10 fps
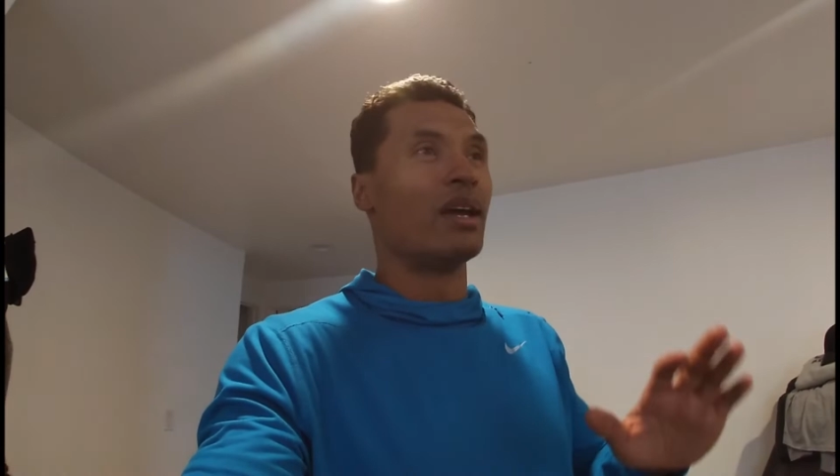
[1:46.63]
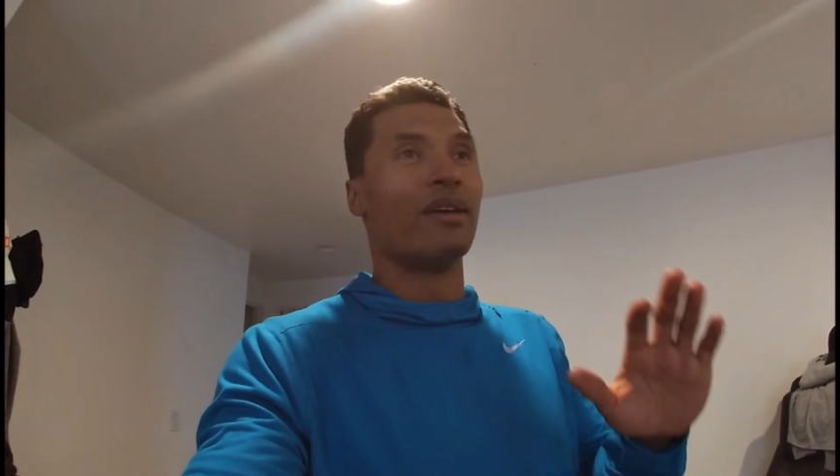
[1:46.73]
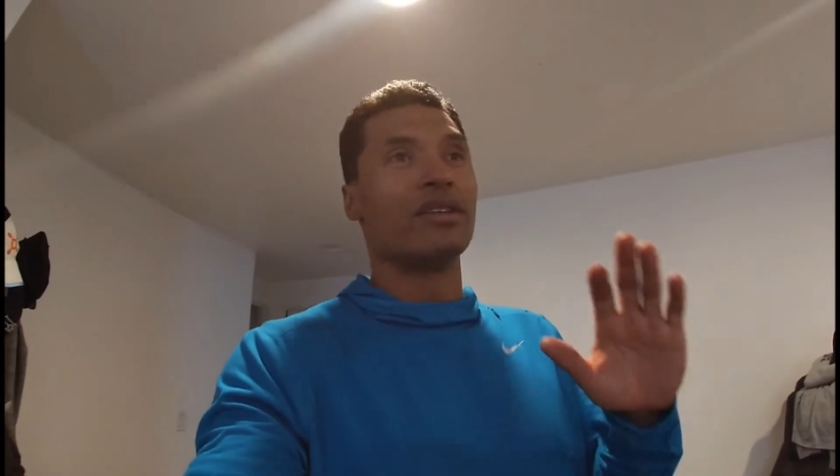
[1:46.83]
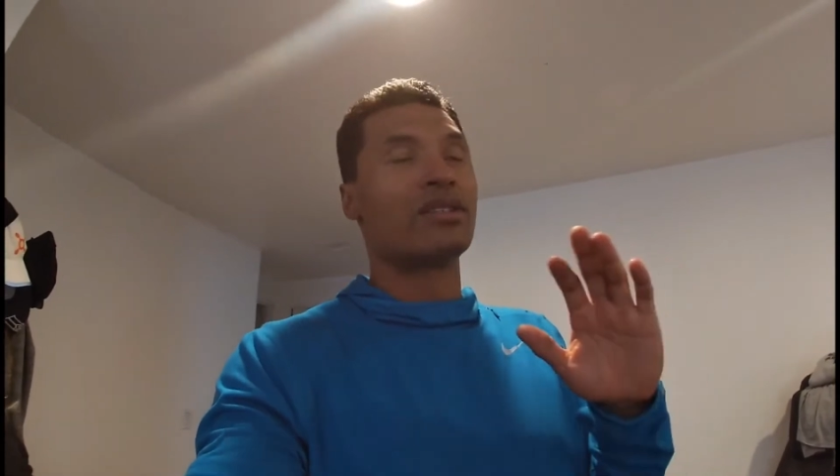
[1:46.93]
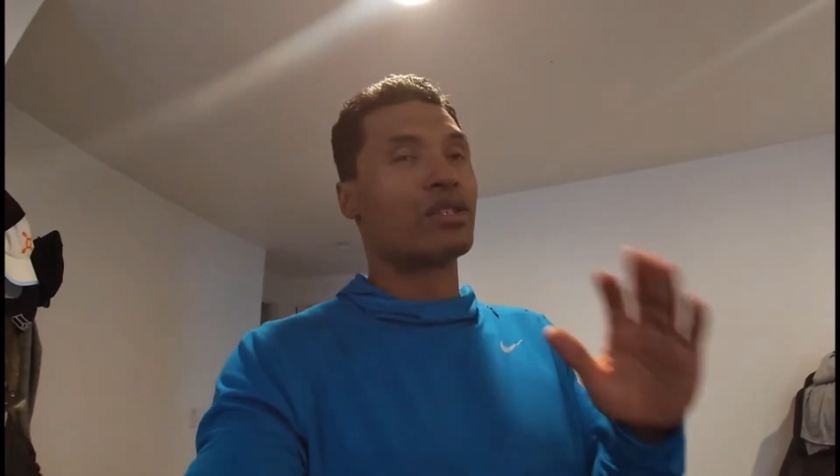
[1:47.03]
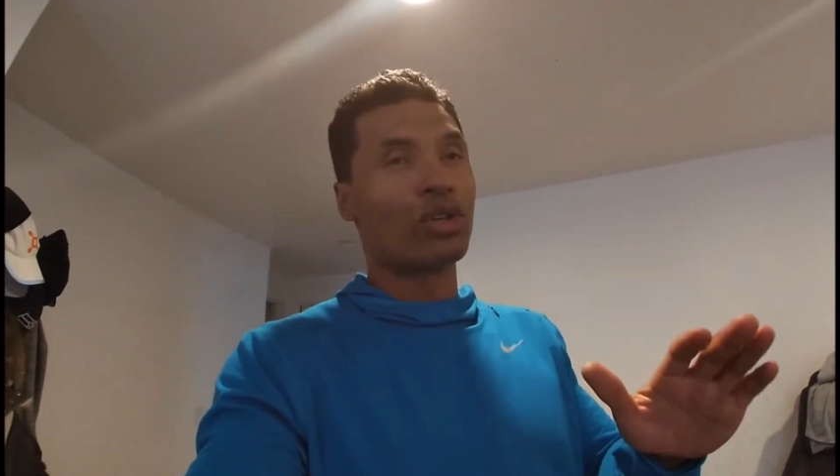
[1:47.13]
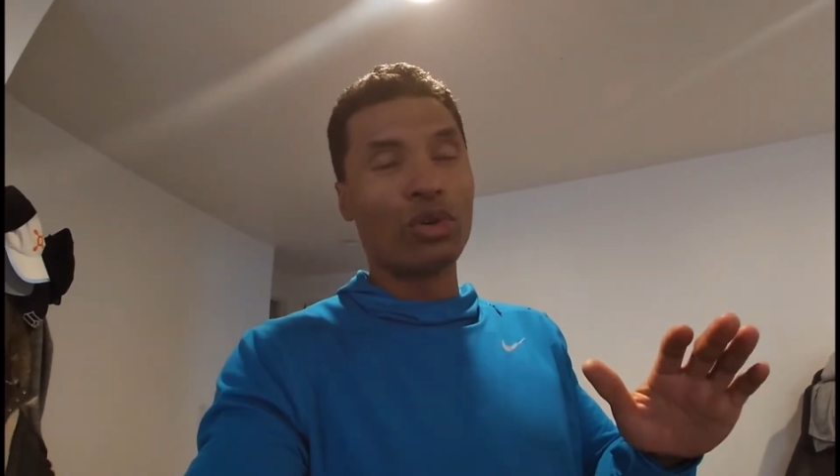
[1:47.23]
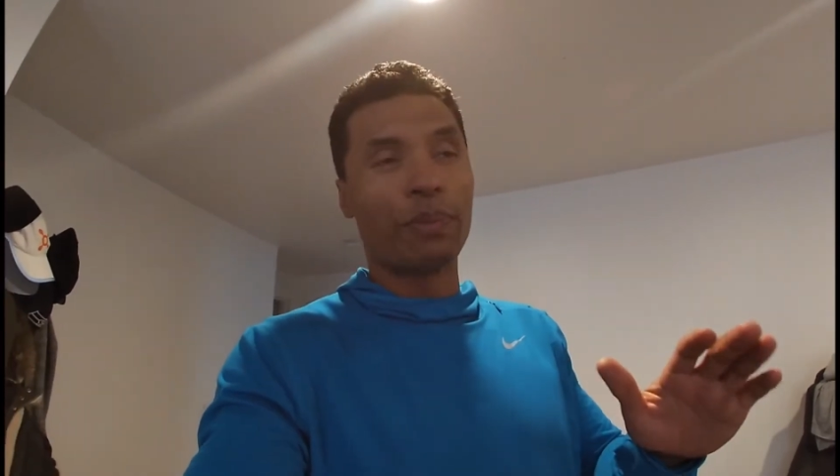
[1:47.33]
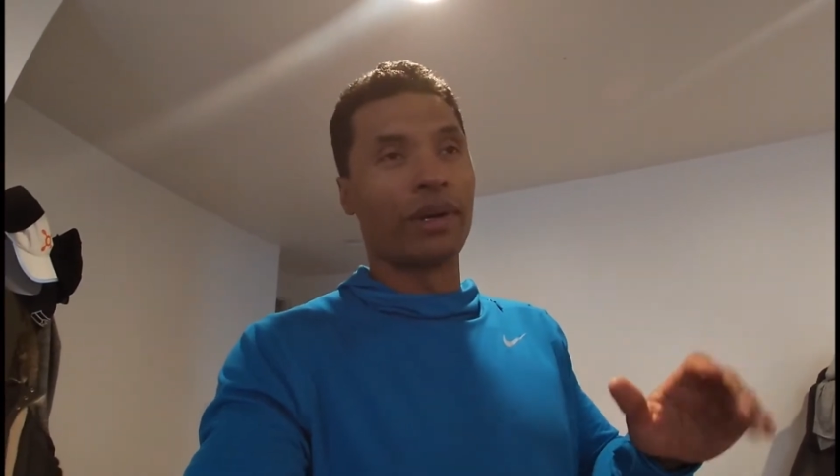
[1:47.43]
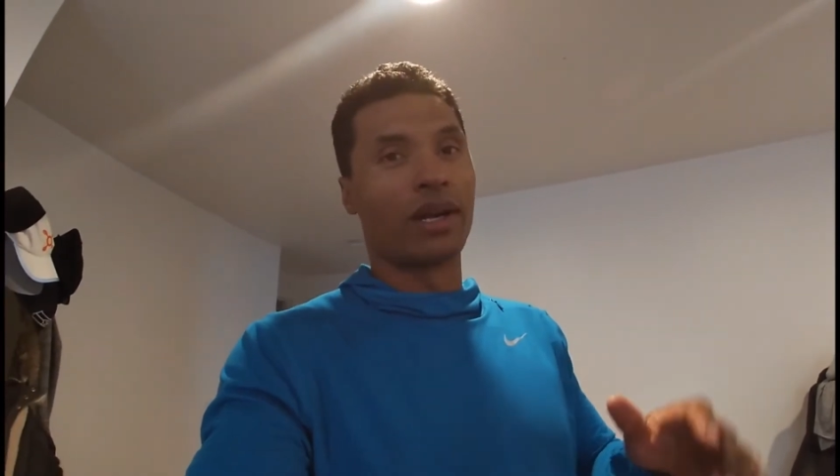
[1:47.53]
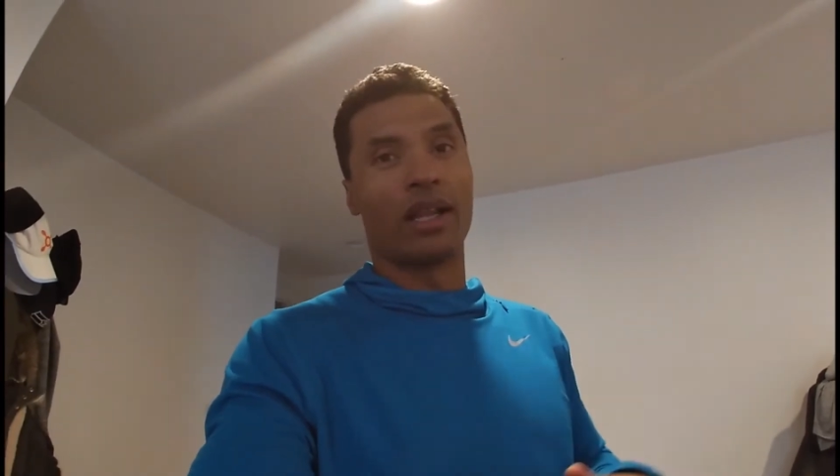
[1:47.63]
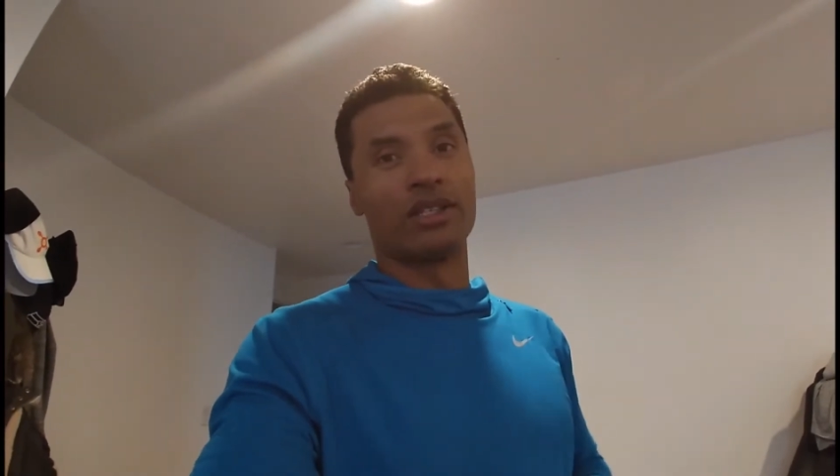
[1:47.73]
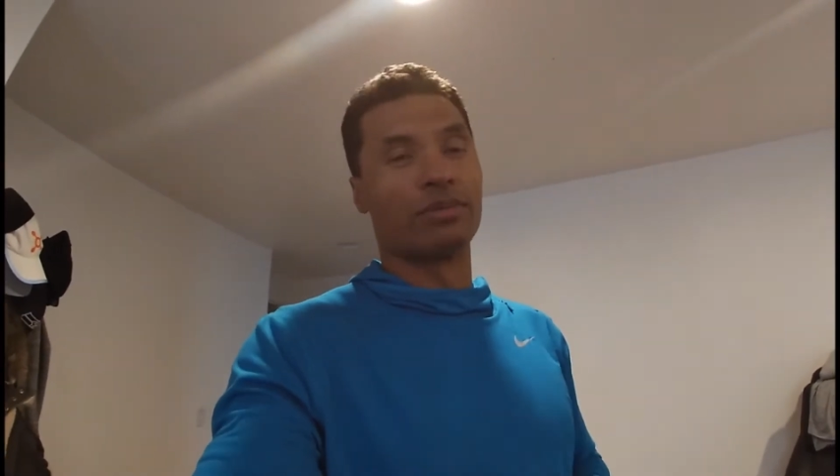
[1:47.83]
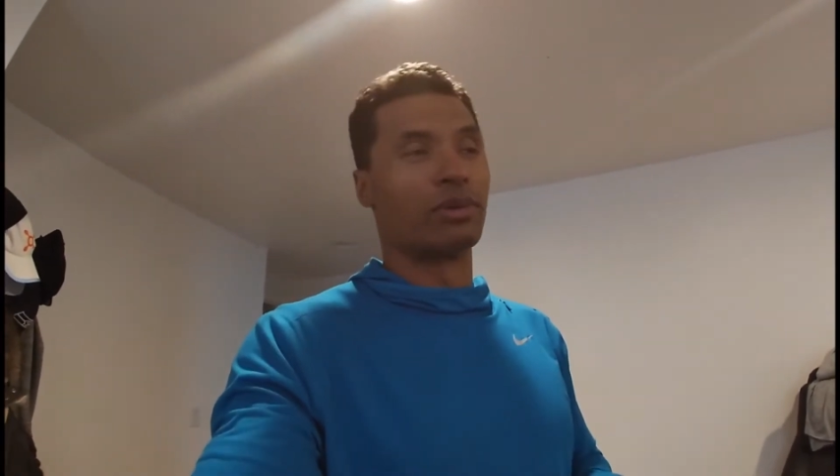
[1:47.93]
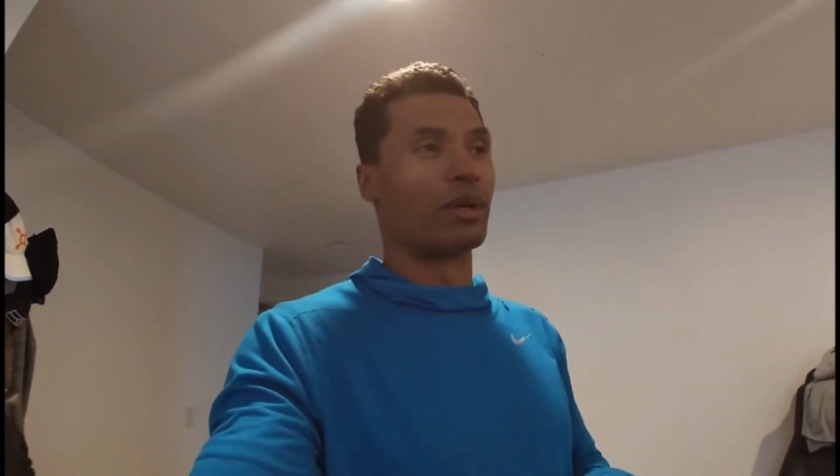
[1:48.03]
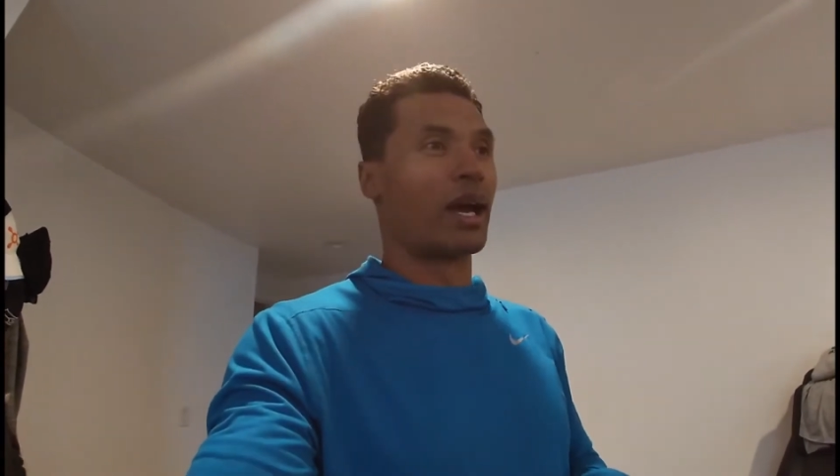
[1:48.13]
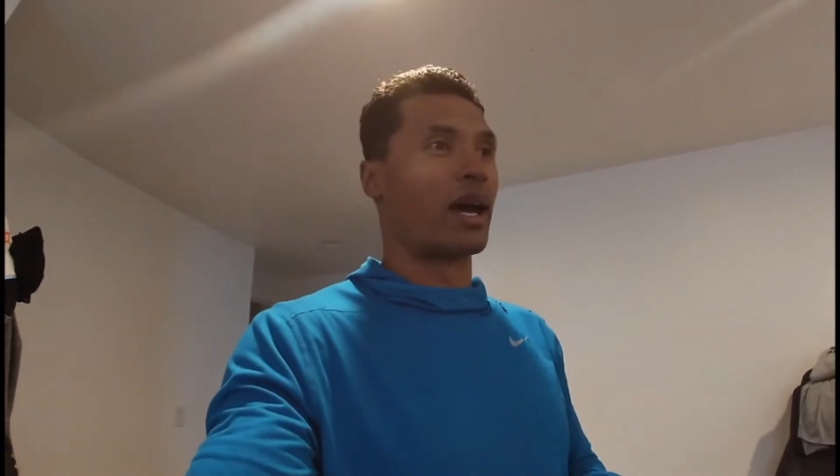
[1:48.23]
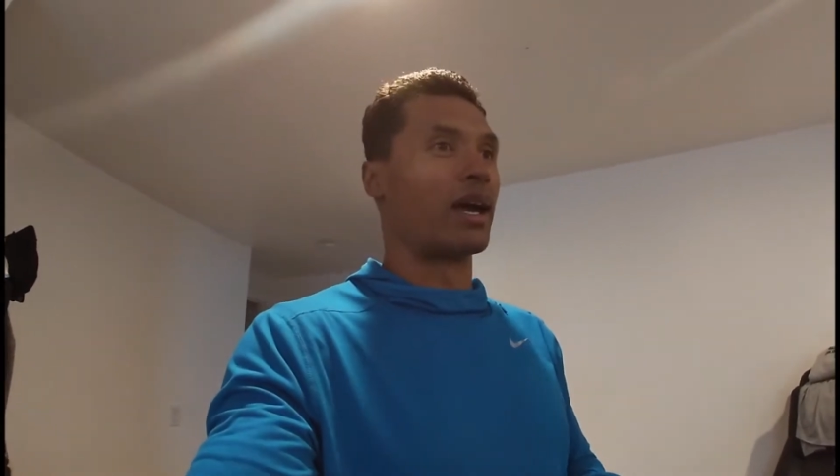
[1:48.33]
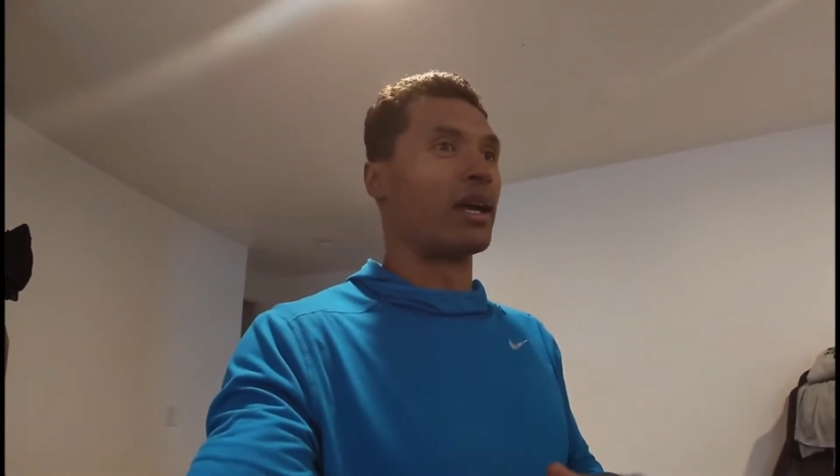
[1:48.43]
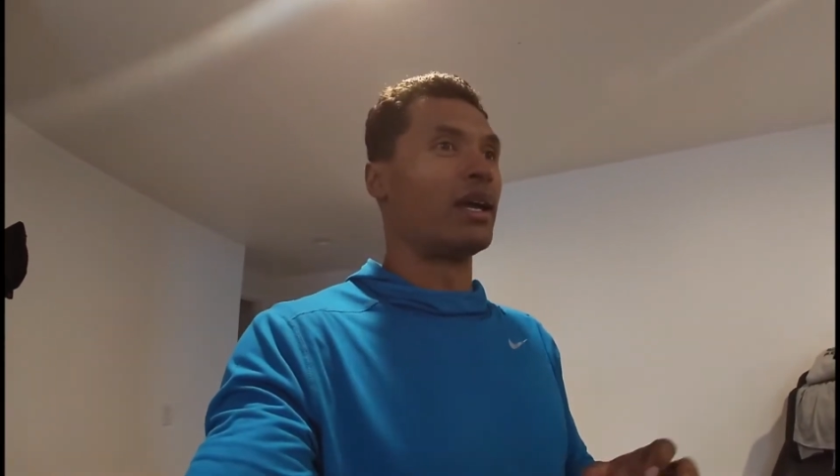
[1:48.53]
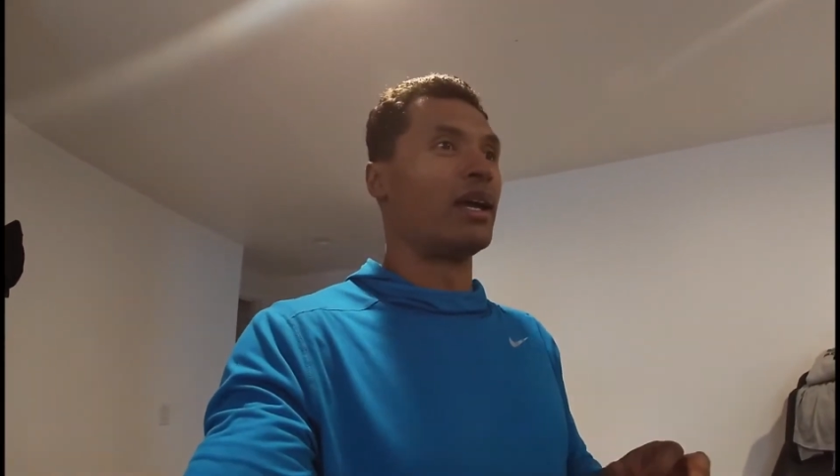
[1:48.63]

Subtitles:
Super knowledgeable guy.